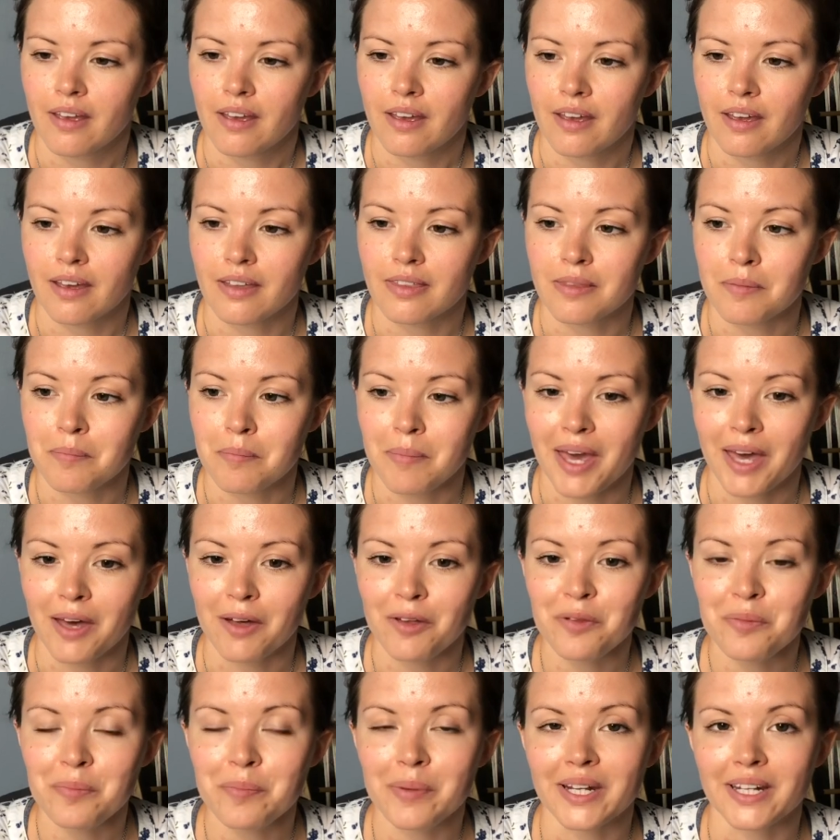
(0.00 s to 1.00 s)
in the
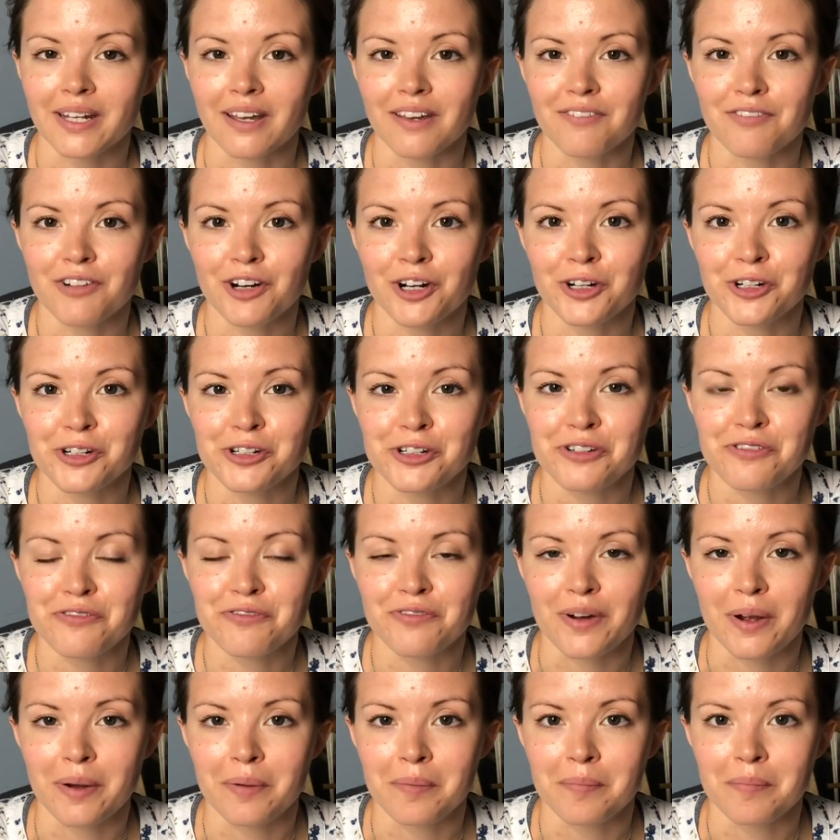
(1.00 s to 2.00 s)
mail, but I've heard
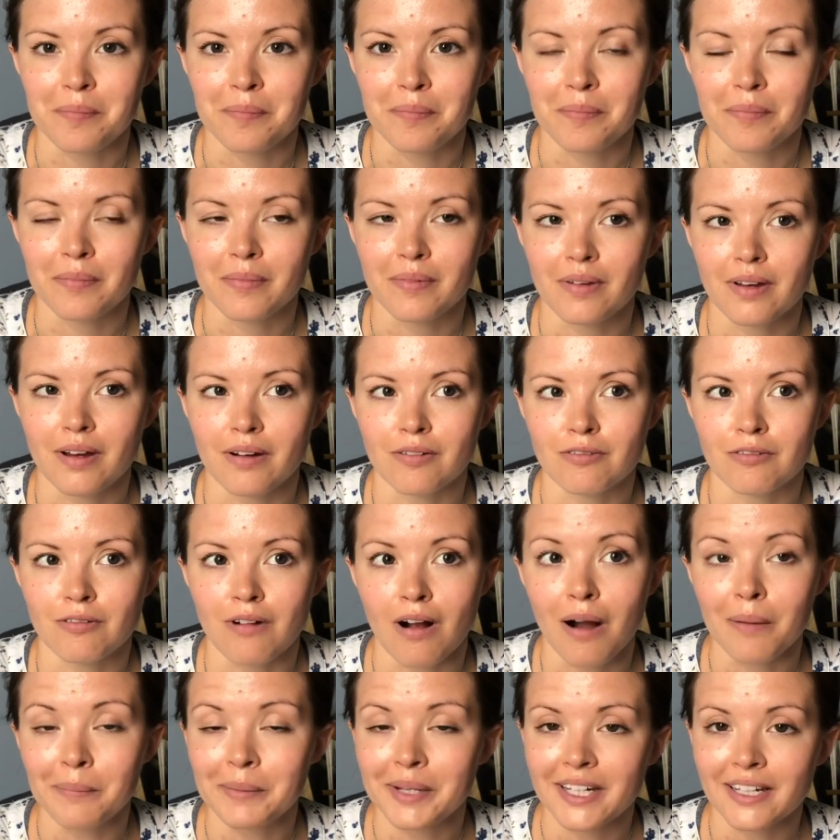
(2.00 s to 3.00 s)
from
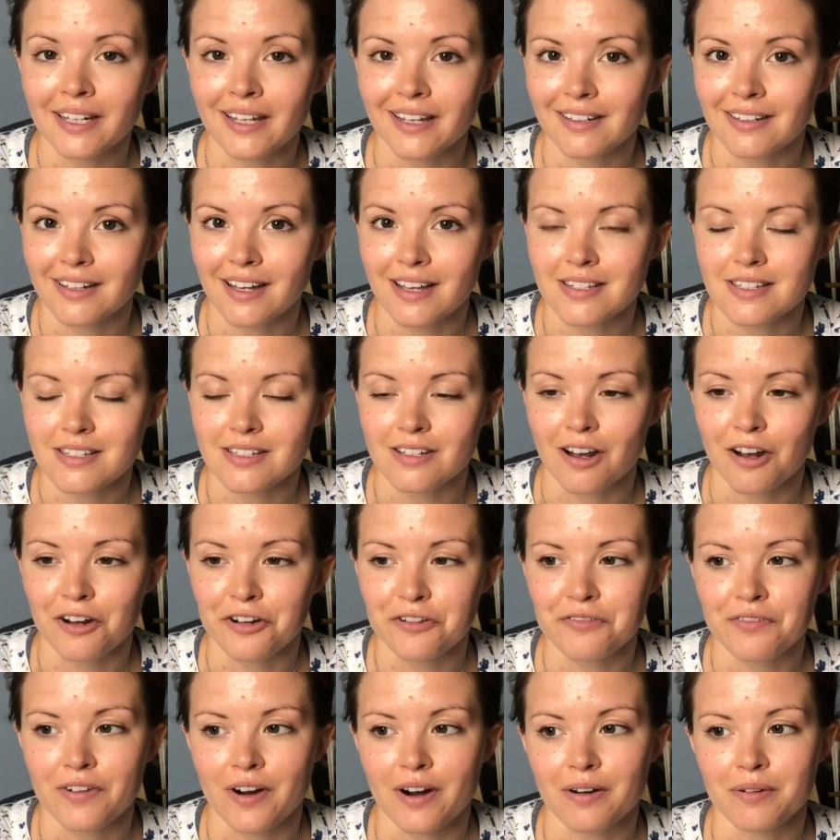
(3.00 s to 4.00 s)
Robin at Nice Dock
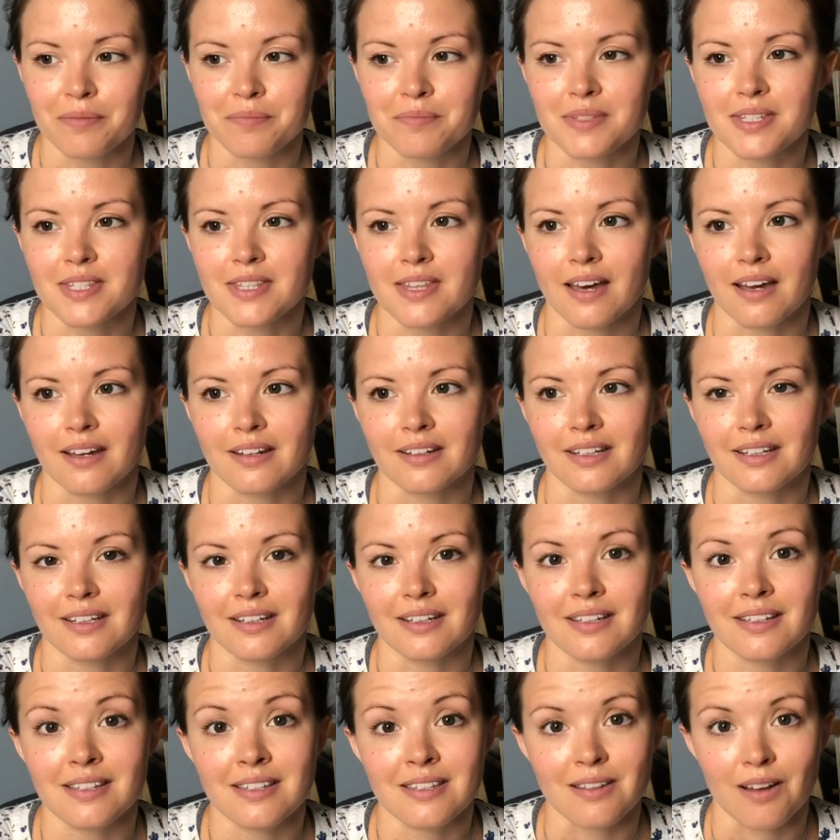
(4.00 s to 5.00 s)
Farms that it
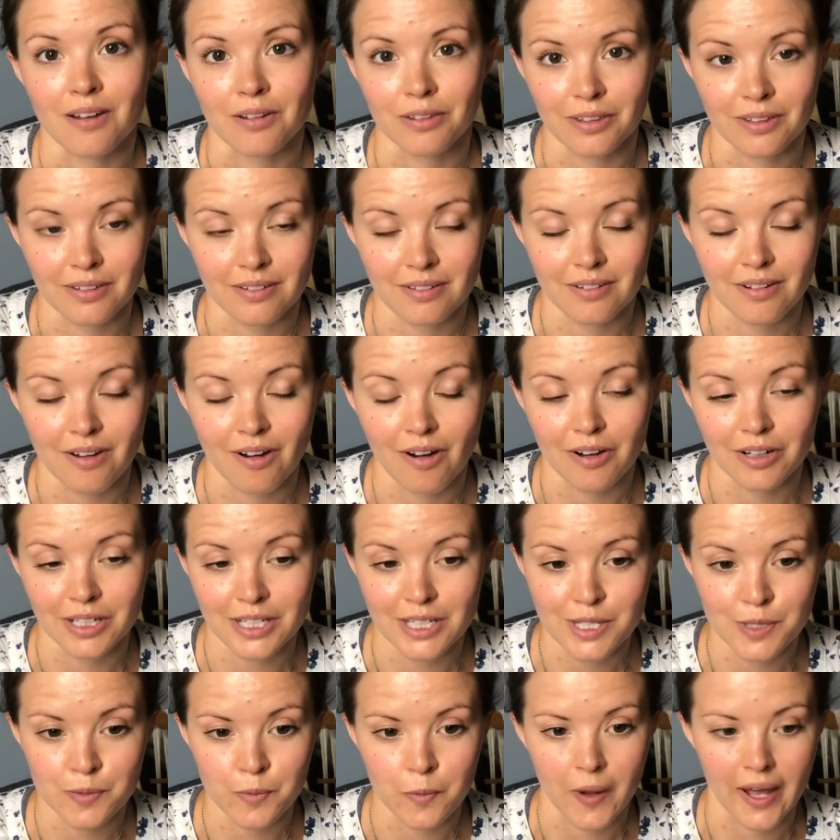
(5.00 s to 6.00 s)
is on
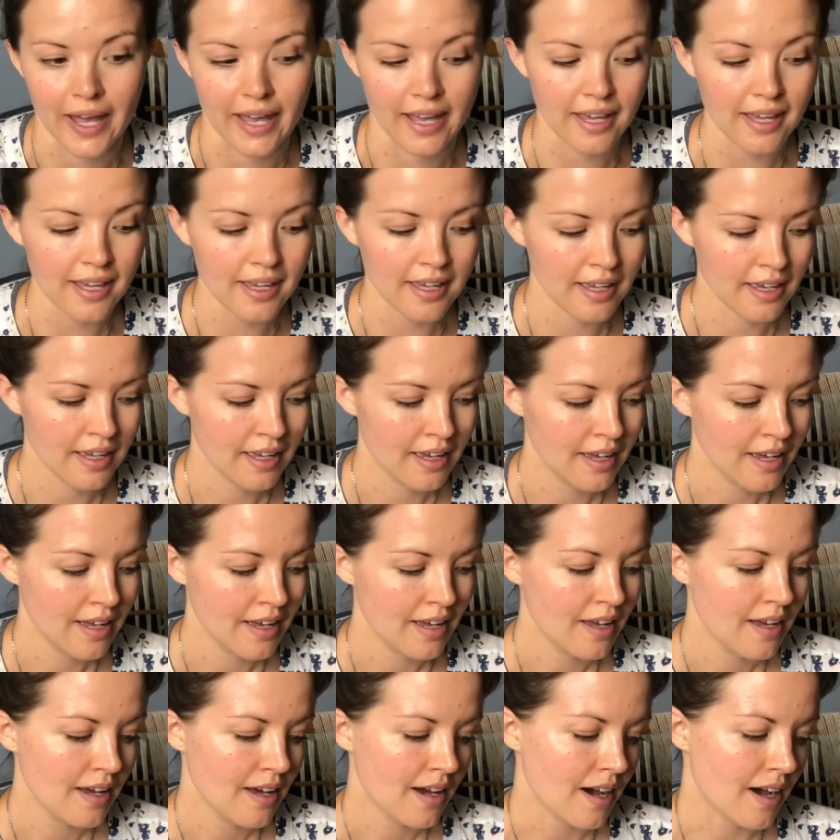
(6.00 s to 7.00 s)
its way.
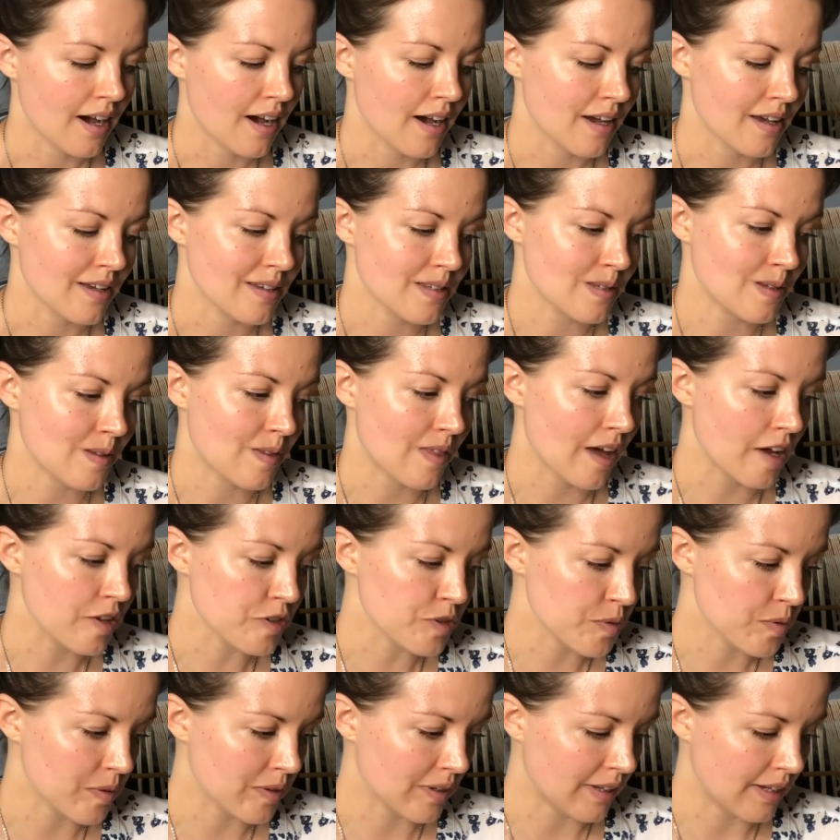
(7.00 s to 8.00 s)
So
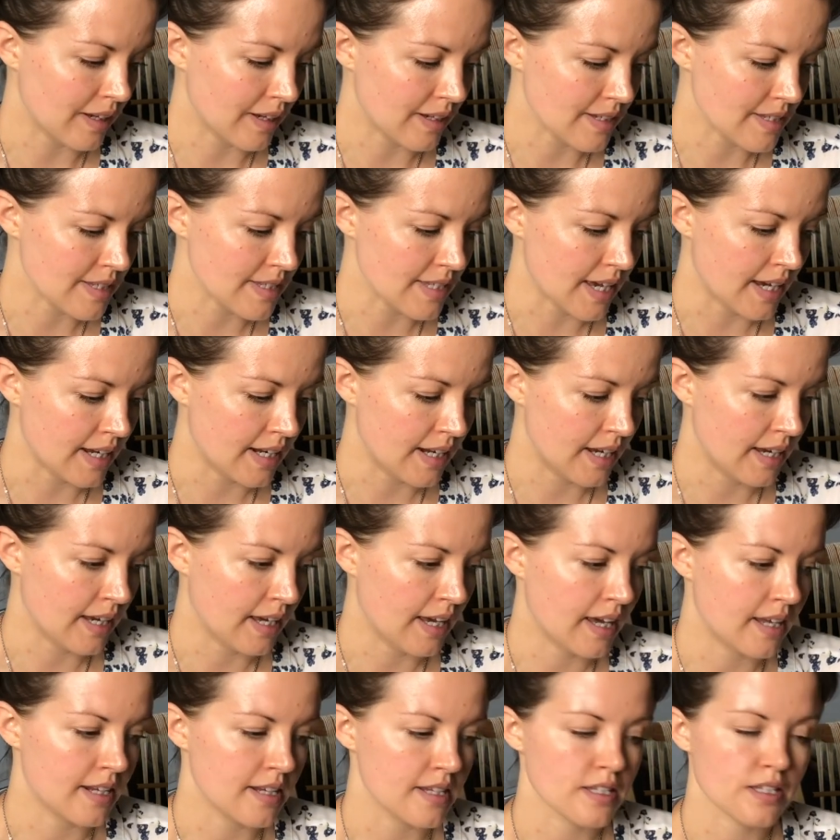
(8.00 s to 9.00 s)
that's really exciting.
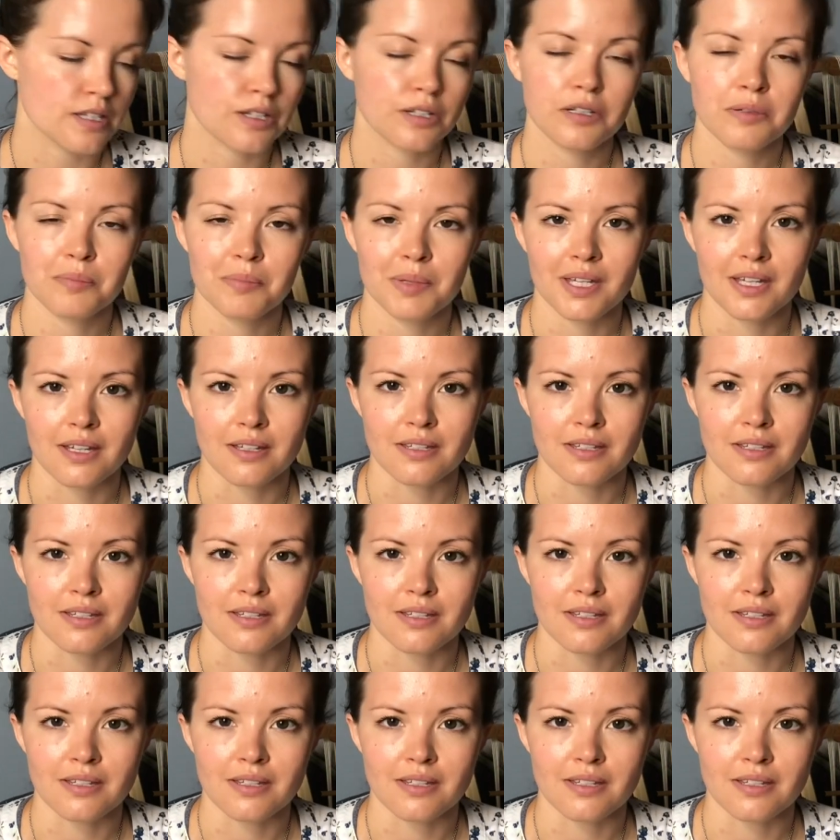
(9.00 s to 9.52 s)
And it's going to be a